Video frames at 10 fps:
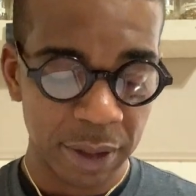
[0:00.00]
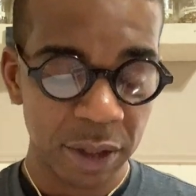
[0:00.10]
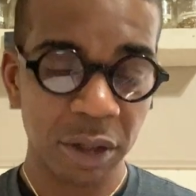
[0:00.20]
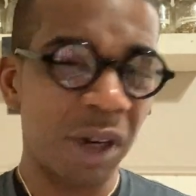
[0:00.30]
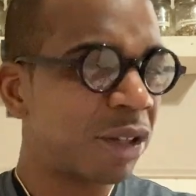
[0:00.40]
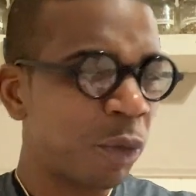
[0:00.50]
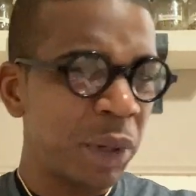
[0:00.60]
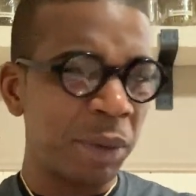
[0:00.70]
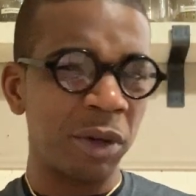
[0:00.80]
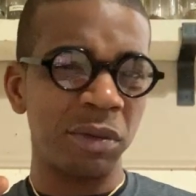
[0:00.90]
So although
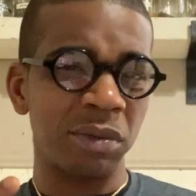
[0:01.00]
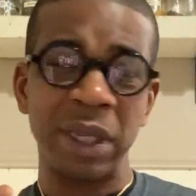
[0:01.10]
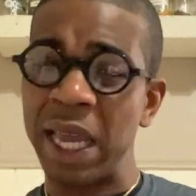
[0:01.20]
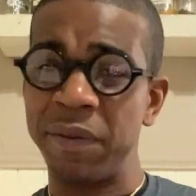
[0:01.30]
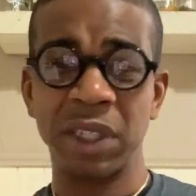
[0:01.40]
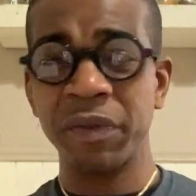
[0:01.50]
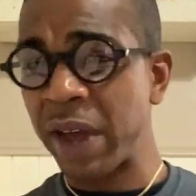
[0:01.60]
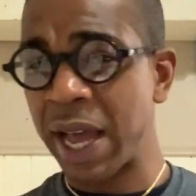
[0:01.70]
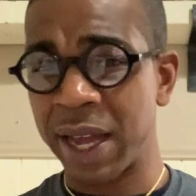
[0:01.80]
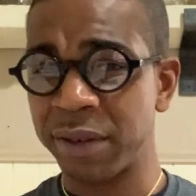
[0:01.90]
people gave us
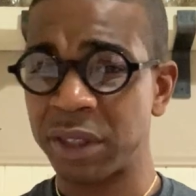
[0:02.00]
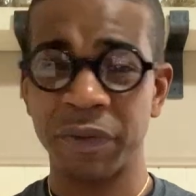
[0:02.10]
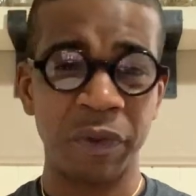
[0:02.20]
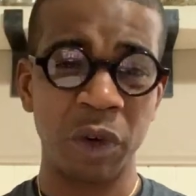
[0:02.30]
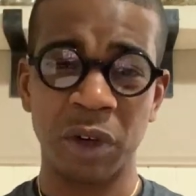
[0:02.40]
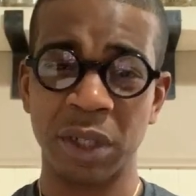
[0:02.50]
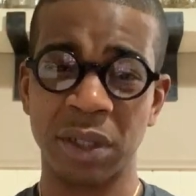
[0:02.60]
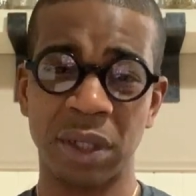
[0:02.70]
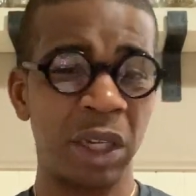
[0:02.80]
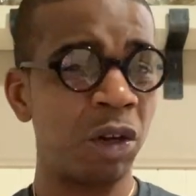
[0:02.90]
5s and
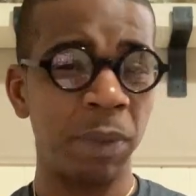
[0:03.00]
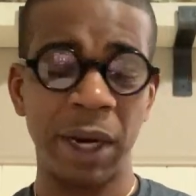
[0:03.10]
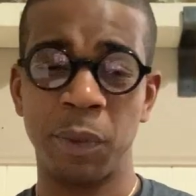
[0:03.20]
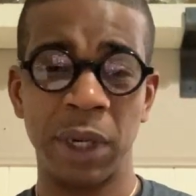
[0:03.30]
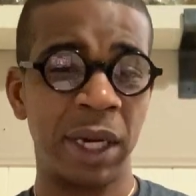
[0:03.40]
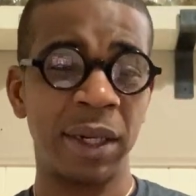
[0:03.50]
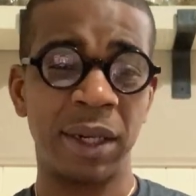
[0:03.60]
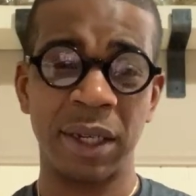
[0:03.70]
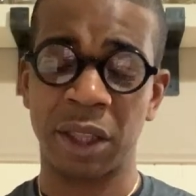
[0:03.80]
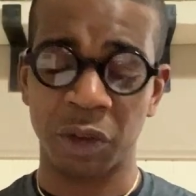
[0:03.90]
4s and nobody went
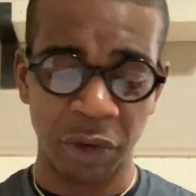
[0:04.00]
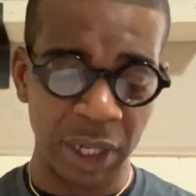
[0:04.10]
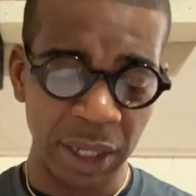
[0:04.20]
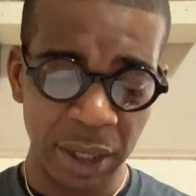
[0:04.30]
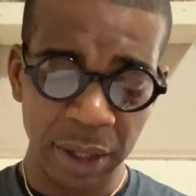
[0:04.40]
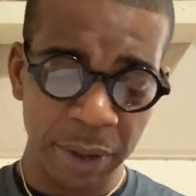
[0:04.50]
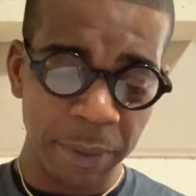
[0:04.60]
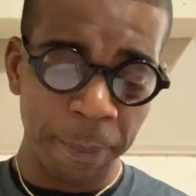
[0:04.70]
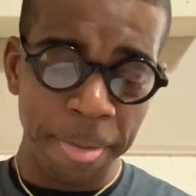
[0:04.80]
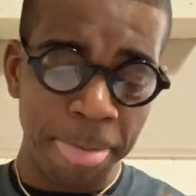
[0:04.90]
under a 3,
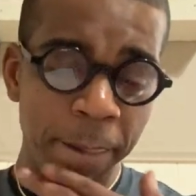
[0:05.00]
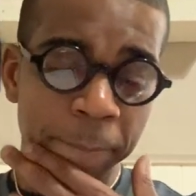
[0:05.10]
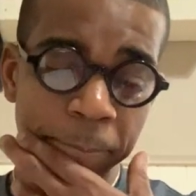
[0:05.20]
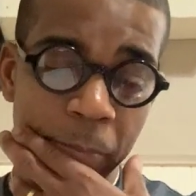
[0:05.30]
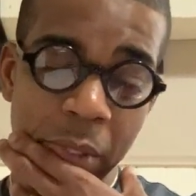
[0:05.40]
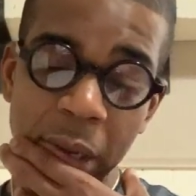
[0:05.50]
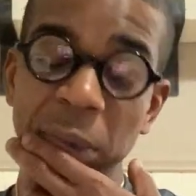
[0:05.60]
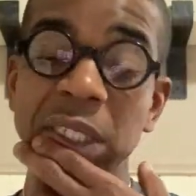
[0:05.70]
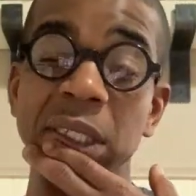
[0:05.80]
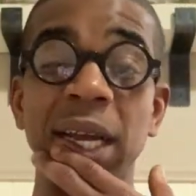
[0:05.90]

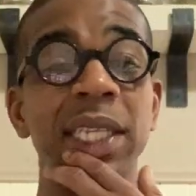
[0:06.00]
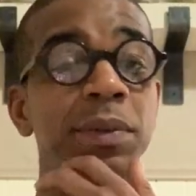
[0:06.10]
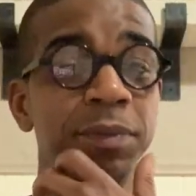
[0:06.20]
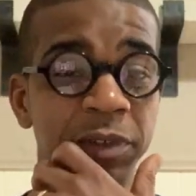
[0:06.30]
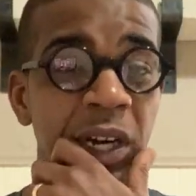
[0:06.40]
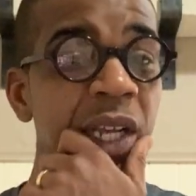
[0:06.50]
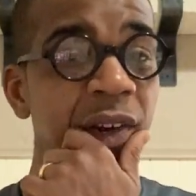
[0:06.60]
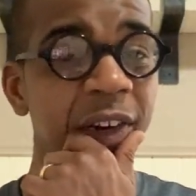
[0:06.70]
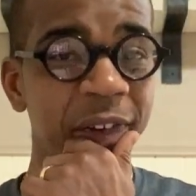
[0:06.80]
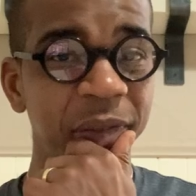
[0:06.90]
we still got some really
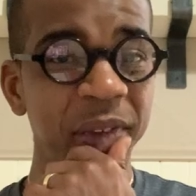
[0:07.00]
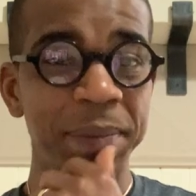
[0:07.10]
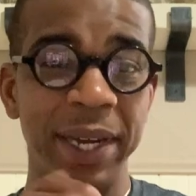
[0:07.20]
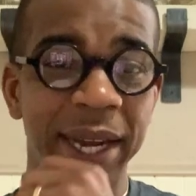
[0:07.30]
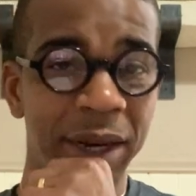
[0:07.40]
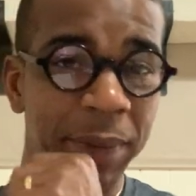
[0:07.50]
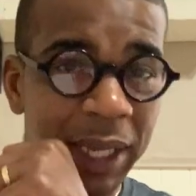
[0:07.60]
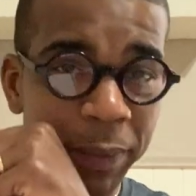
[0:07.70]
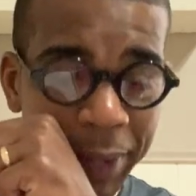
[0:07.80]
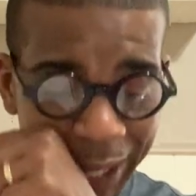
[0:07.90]
critical feedback how to
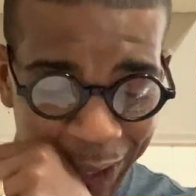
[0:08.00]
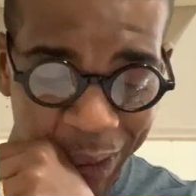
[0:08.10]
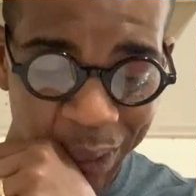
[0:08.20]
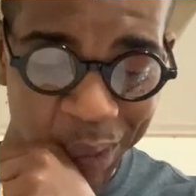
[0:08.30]
make it better.